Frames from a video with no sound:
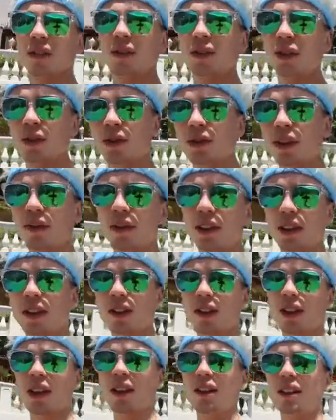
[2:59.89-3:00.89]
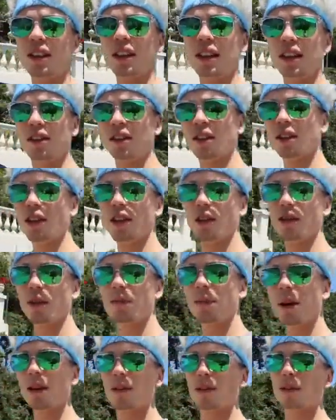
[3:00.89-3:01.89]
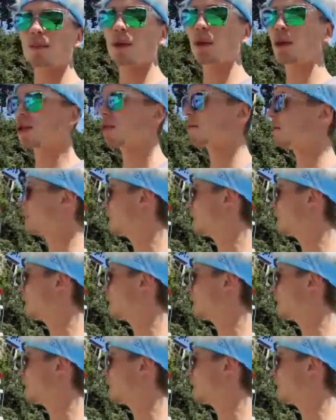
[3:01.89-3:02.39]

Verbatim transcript: I've told you everything you kind of need to know about the Porsche